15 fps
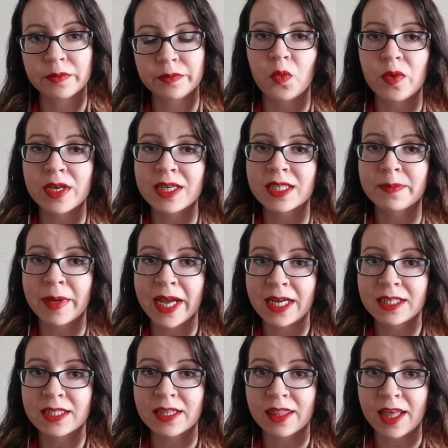We
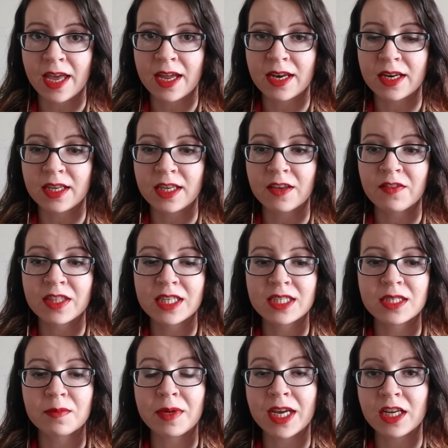expect that, given the
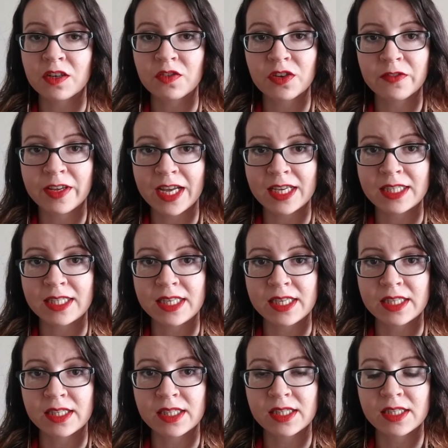demand for
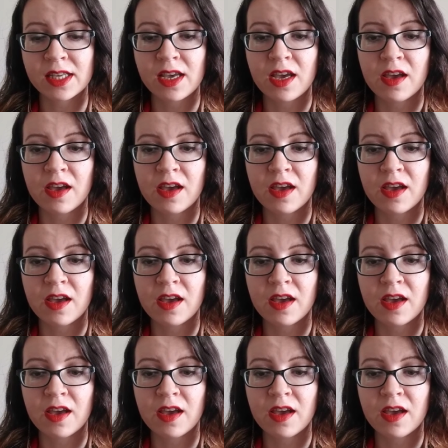vaccines,